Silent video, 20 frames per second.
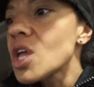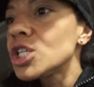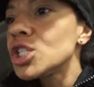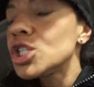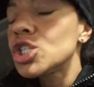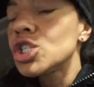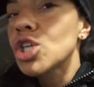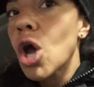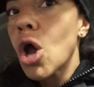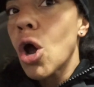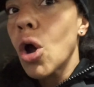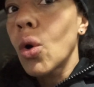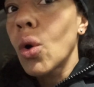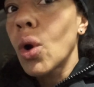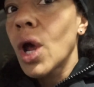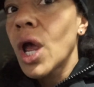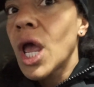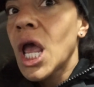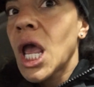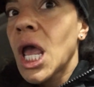
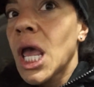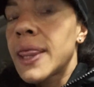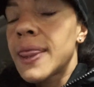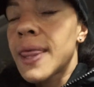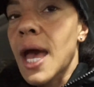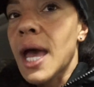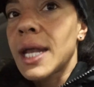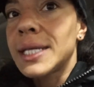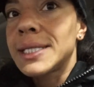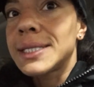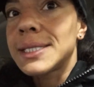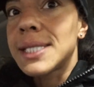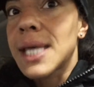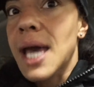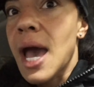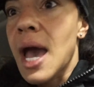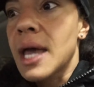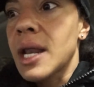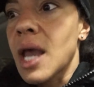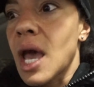So that is
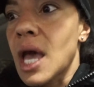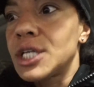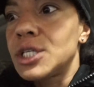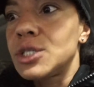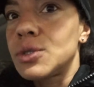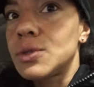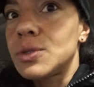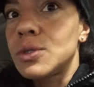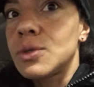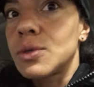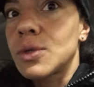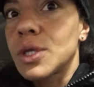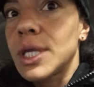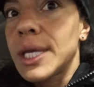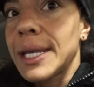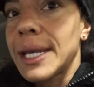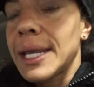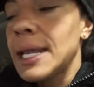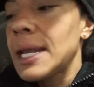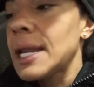that. I do
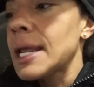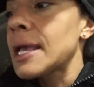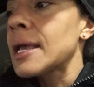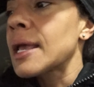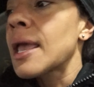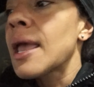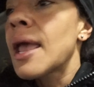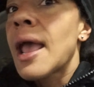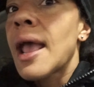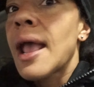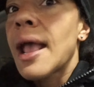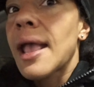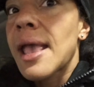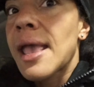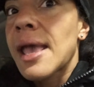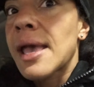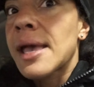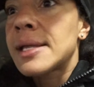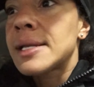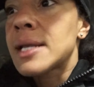clean eating,
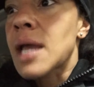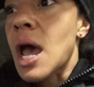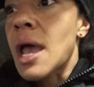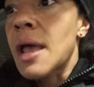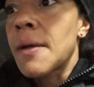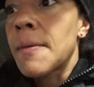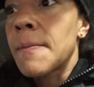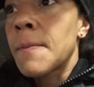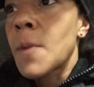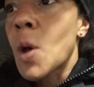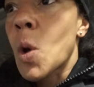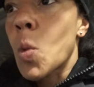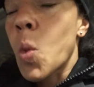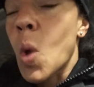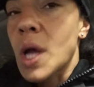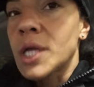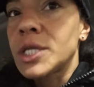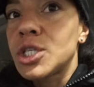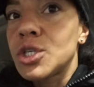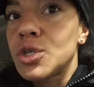and I
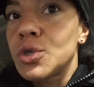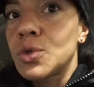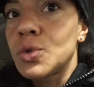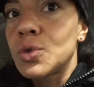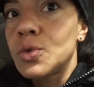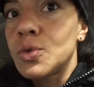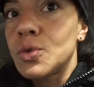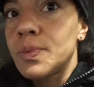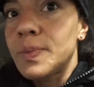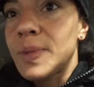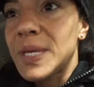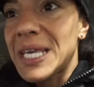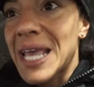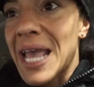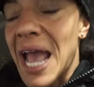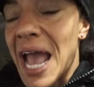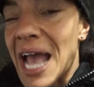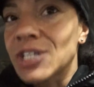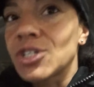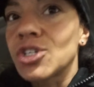want to
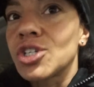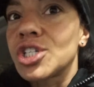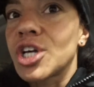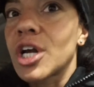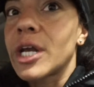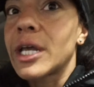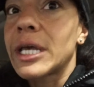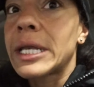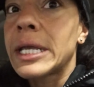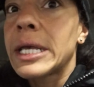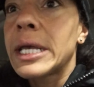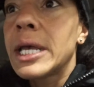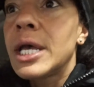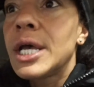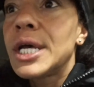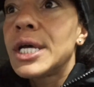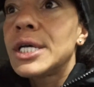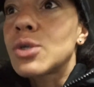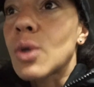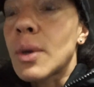be extra shredded.
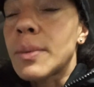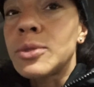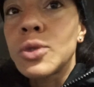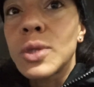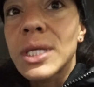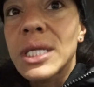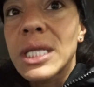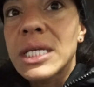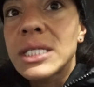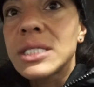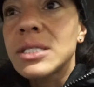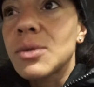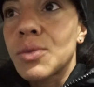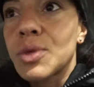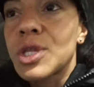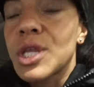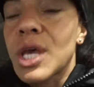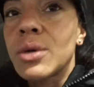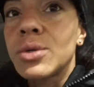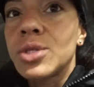So I'm doing this
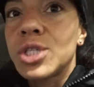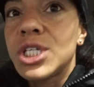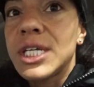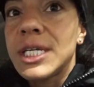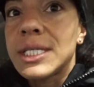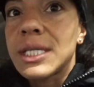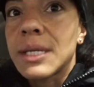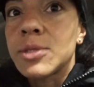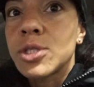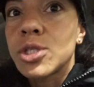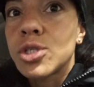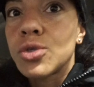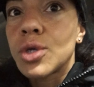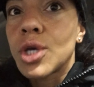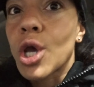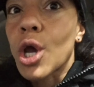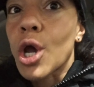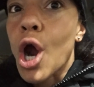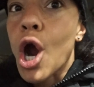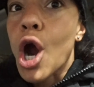without cheats. I'm just
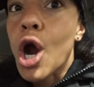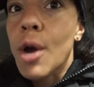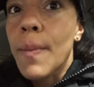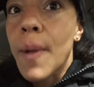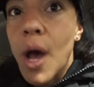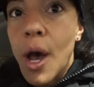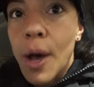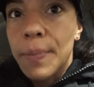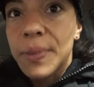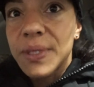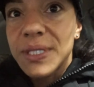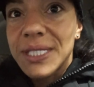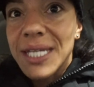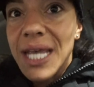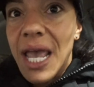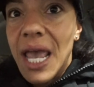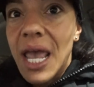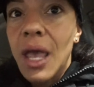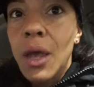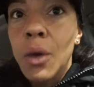doing a carb up
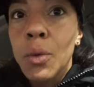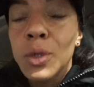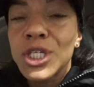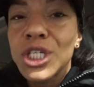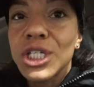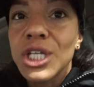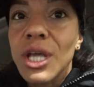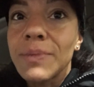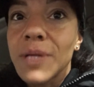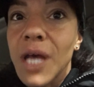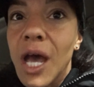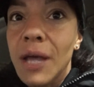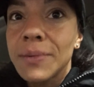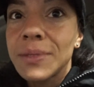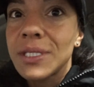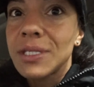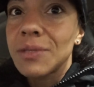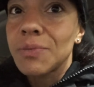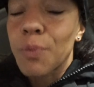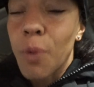day, which
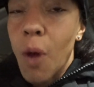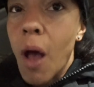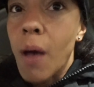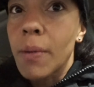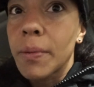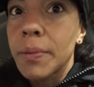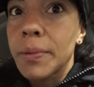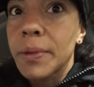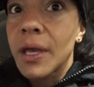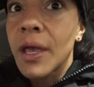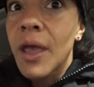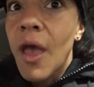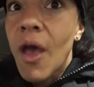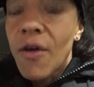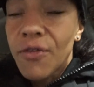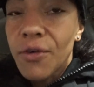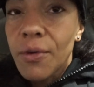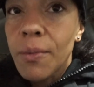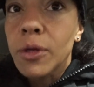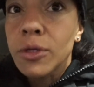sometimes probably
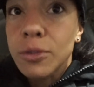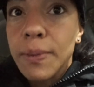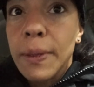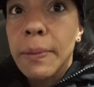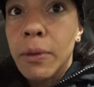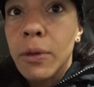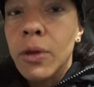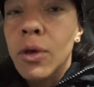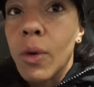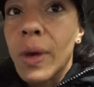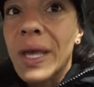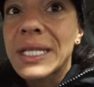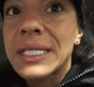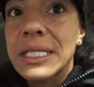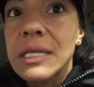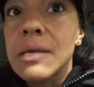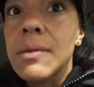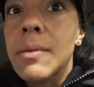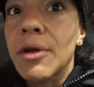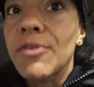for most people equates
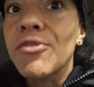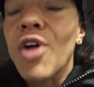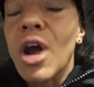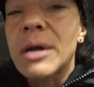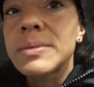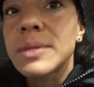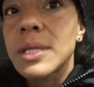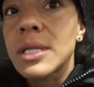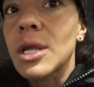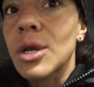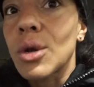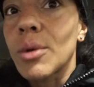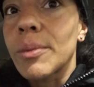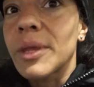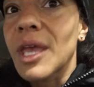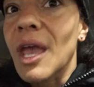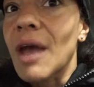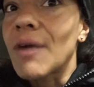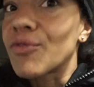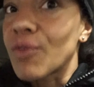to the amount of carbs that they
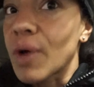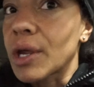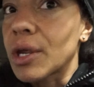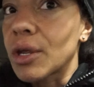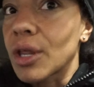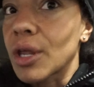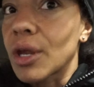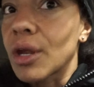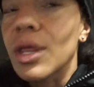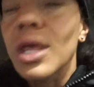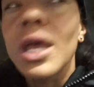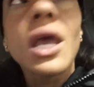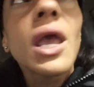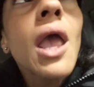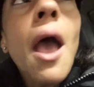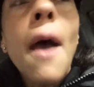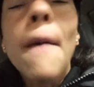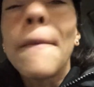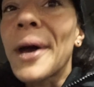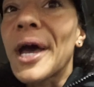normally have regularly.
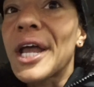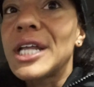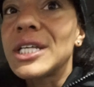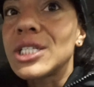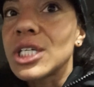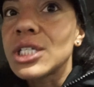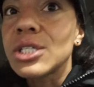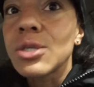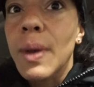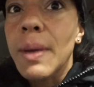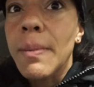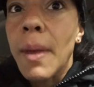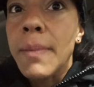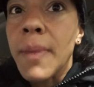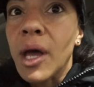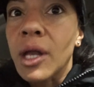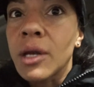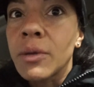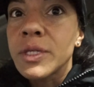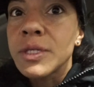But it's just the way my
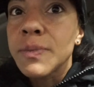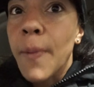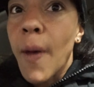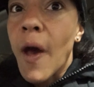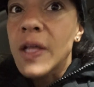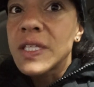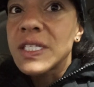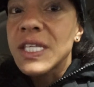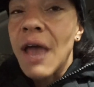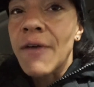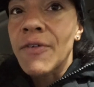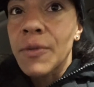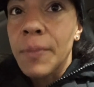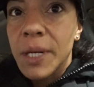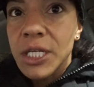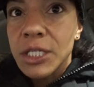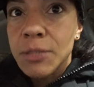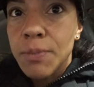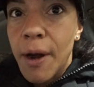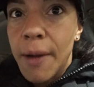body responds.
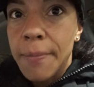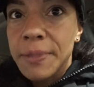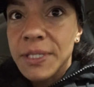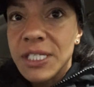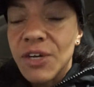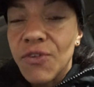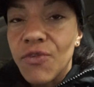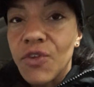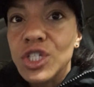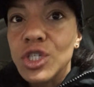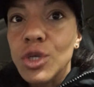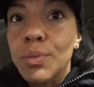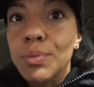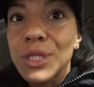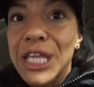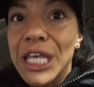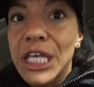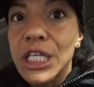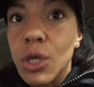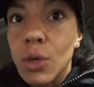Everybody's prep is different. So
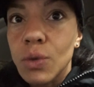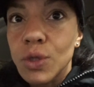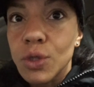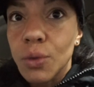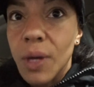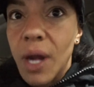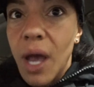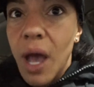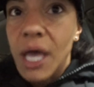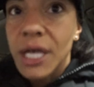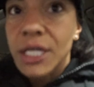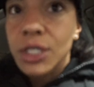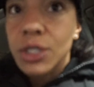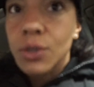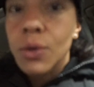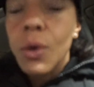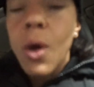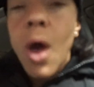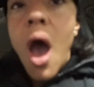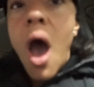please don't do what I
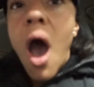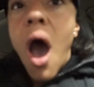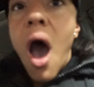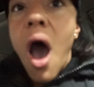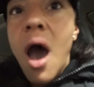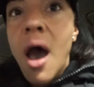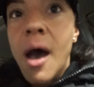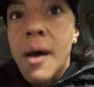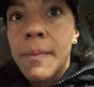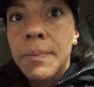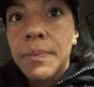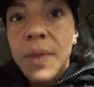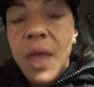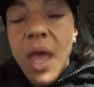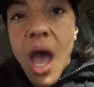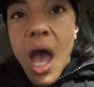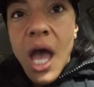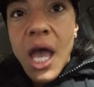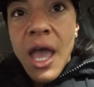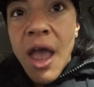do.
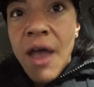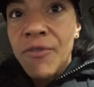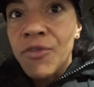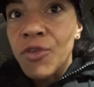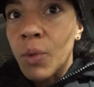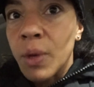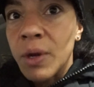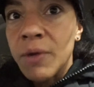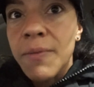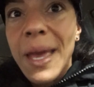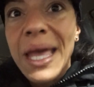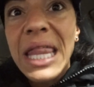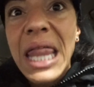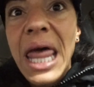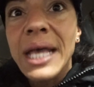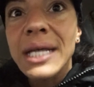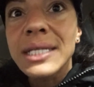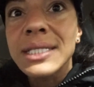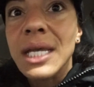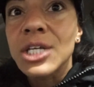Every one of my
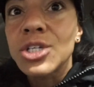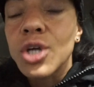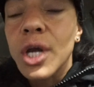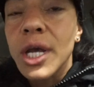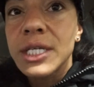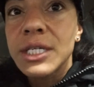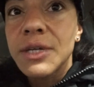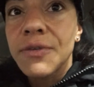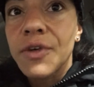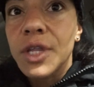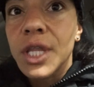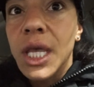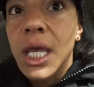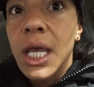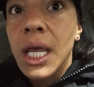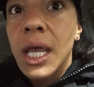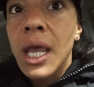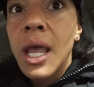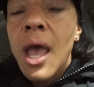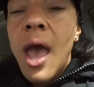clients, I train
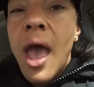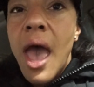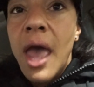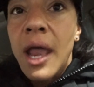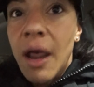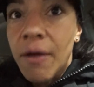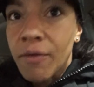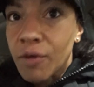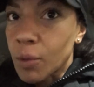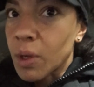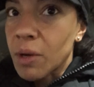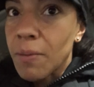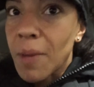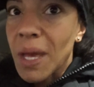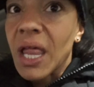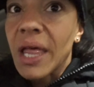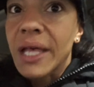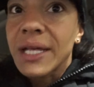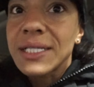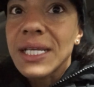differently, and every one of my
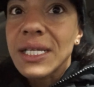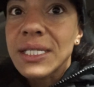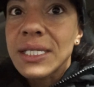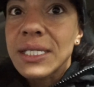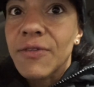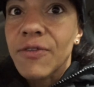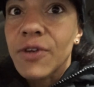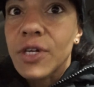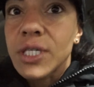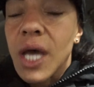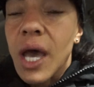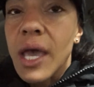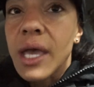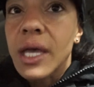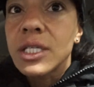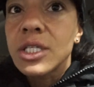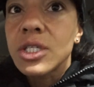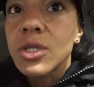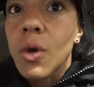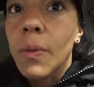clients has a different
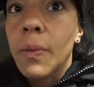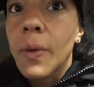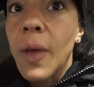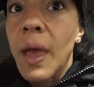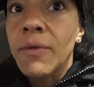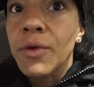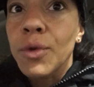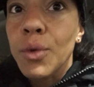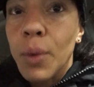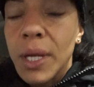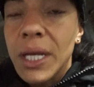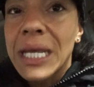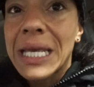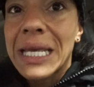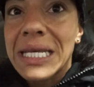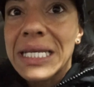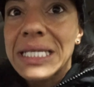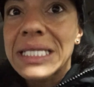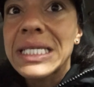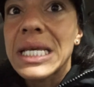diet. So everyone
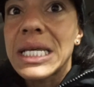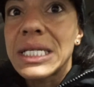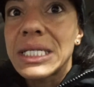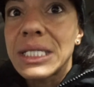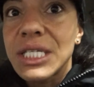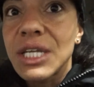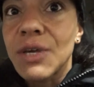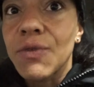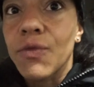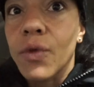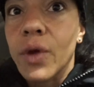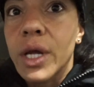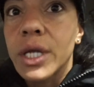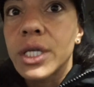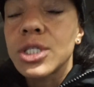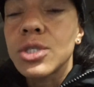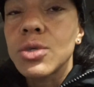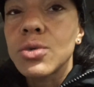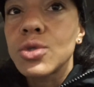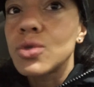is
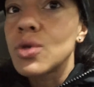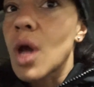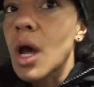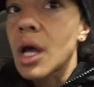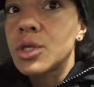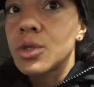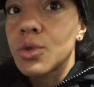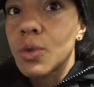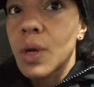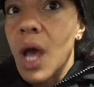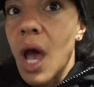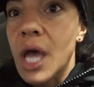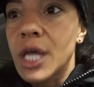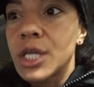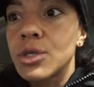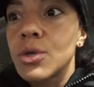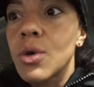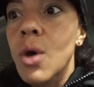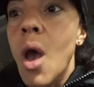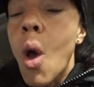different. So do not do what I
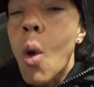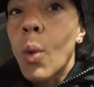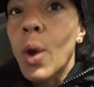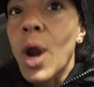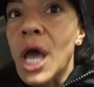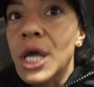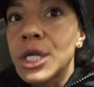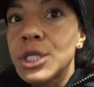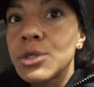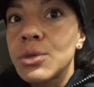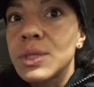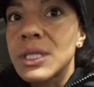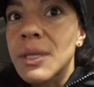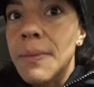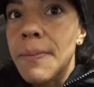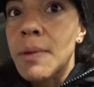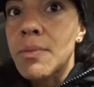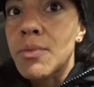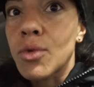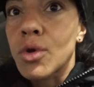do. What I do is a
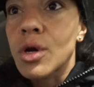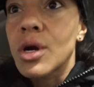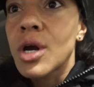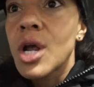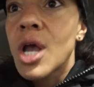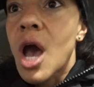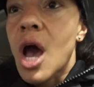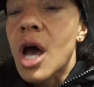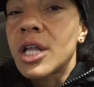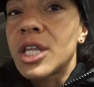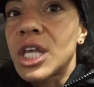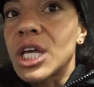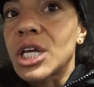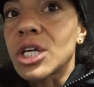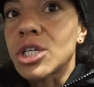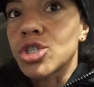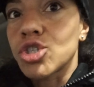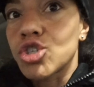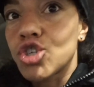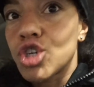bit more on the
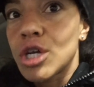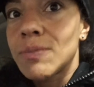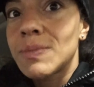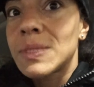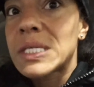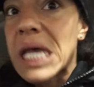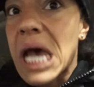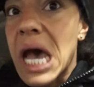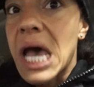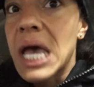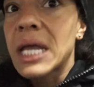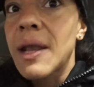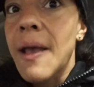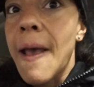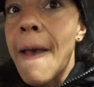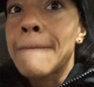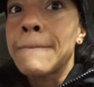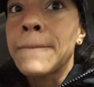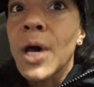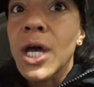extreme side,
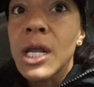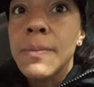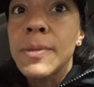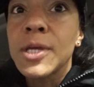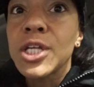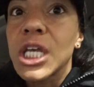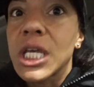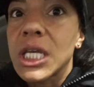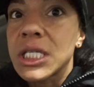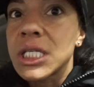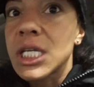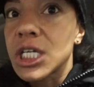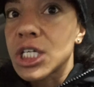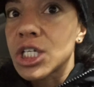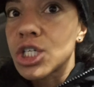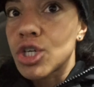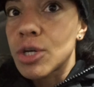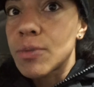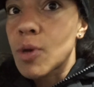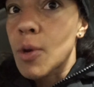and bodybuilding is an
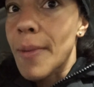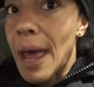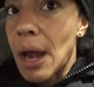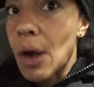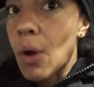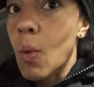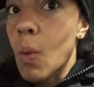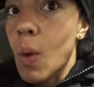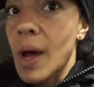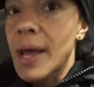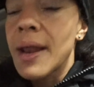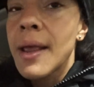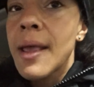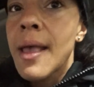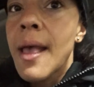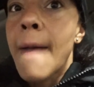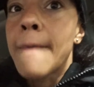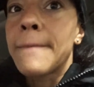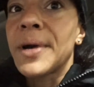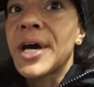extreme no matter what,
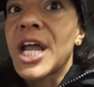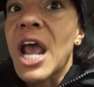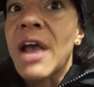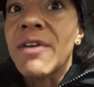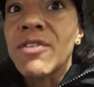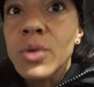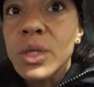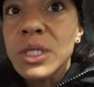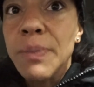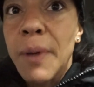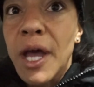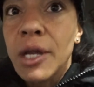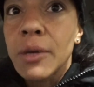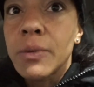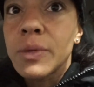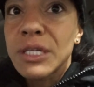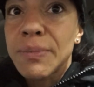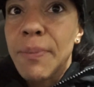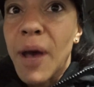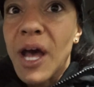but everyone's body
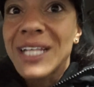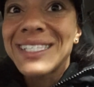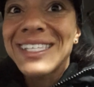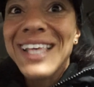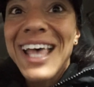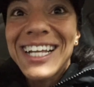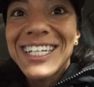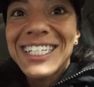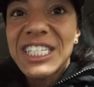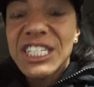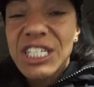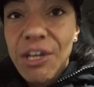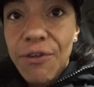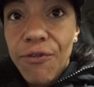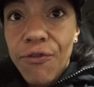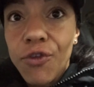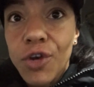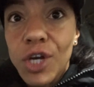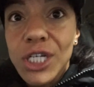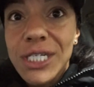responds
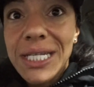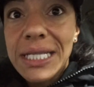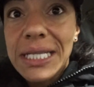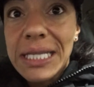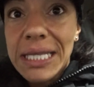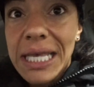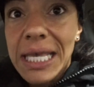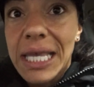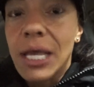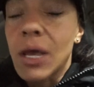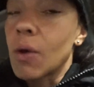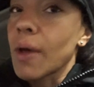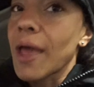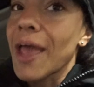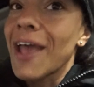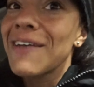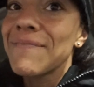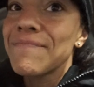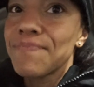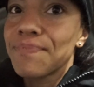differently,
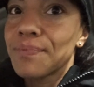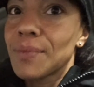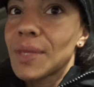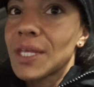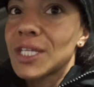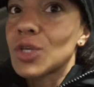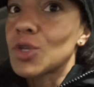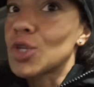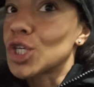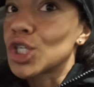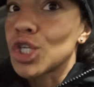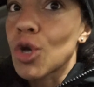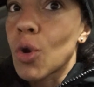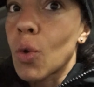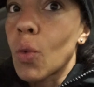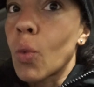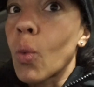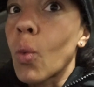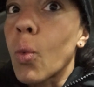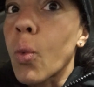okay? So there's
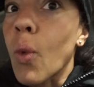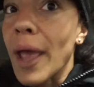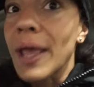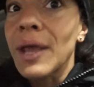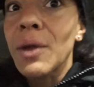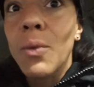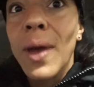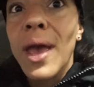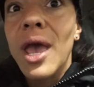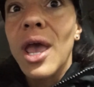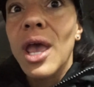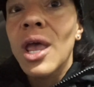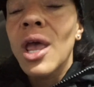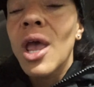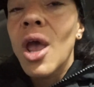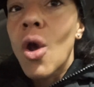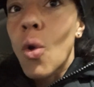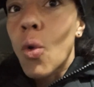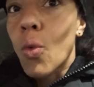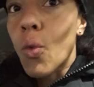no right way,
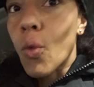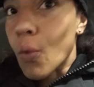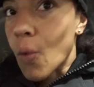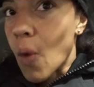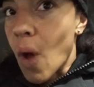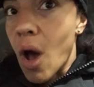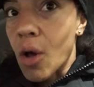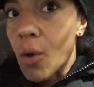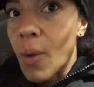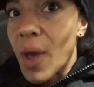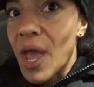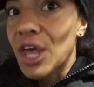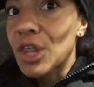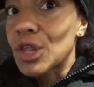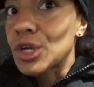wrong way.